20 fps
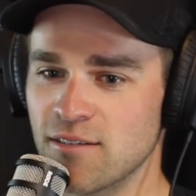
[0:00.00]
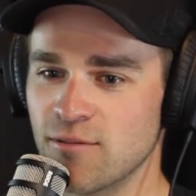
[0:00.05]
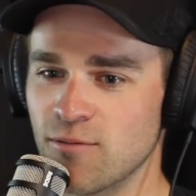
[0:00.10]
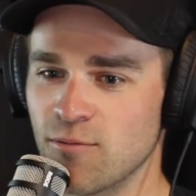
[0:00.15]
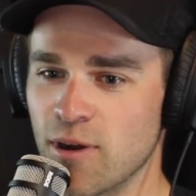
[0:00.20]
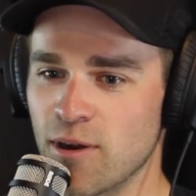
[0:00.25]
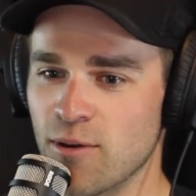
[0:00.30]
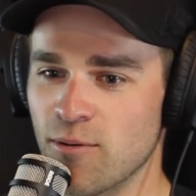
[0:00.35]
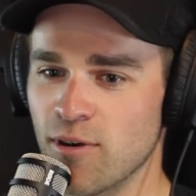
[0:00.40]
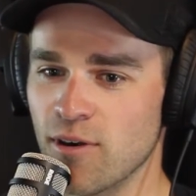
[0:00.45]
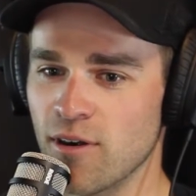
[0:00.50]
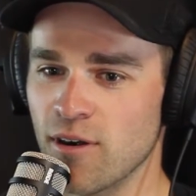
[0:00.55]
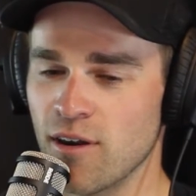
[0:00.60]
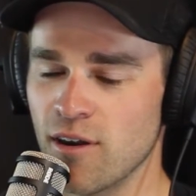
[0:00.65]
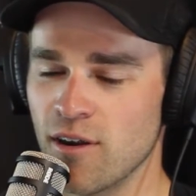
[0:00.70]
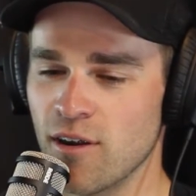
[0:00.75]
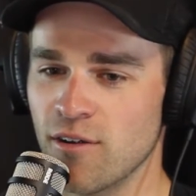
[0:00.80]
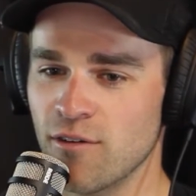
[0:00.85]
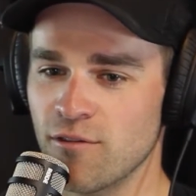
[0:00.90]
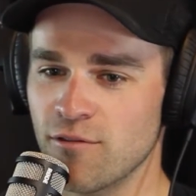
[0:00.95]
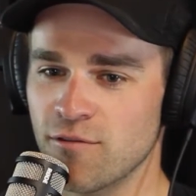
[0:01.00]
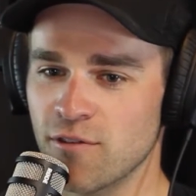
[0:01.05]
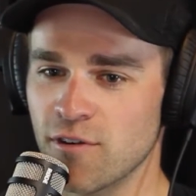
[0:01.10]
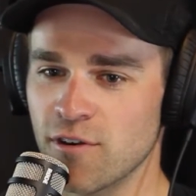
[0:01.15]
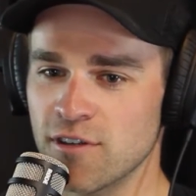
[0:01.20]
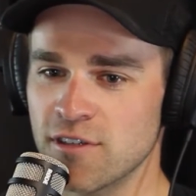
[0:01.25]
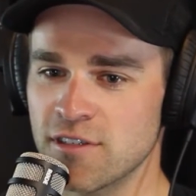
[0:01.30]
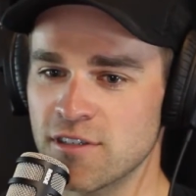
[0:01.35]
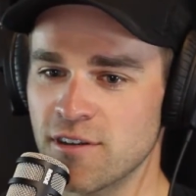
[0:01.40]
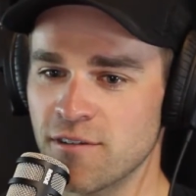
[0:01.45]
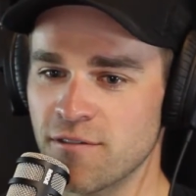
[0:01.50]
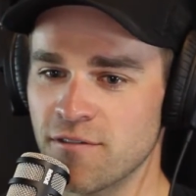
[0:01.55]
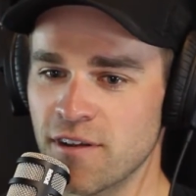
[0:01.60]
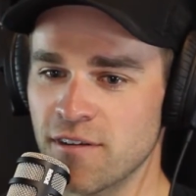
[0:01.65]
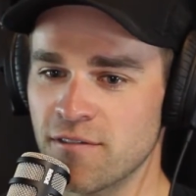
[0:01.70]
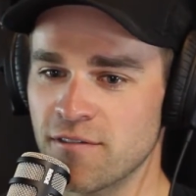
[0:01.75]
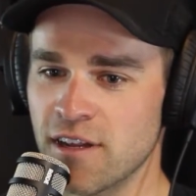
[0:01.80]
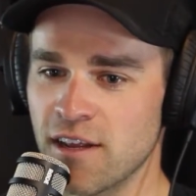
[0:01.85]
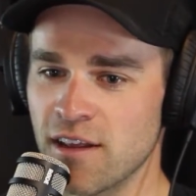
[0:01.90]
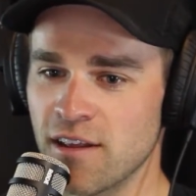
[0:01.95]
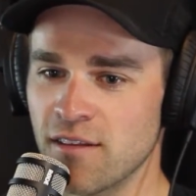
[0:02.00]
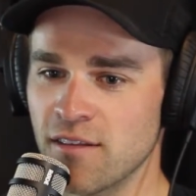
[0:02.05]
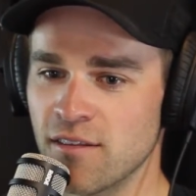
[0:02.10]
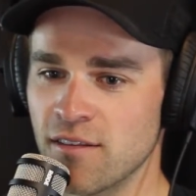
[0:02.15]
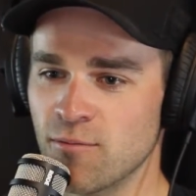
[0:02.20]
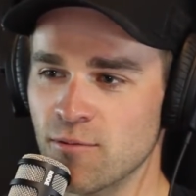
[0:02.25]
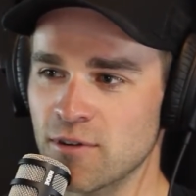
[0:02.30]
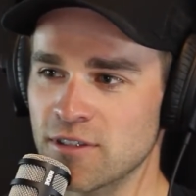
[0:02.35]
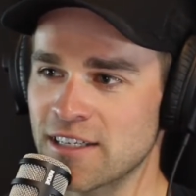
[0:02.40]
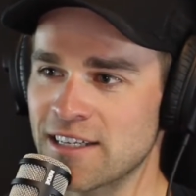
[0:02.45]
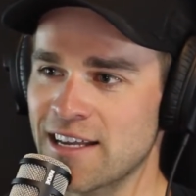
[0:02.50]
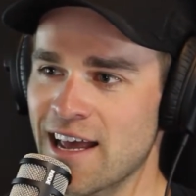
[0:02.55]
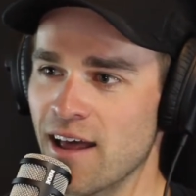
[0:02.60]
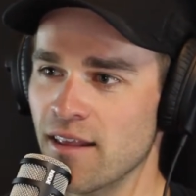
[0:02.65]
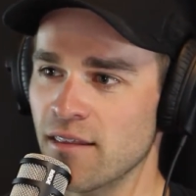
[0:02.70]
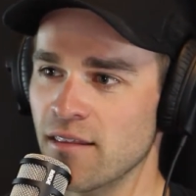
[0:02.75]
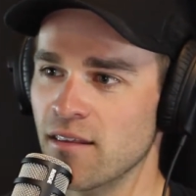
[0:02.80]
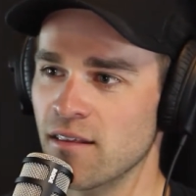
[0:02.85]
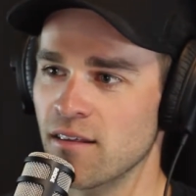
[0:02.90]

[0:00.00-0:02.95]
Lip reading: we were 1st to 15th was a 10th.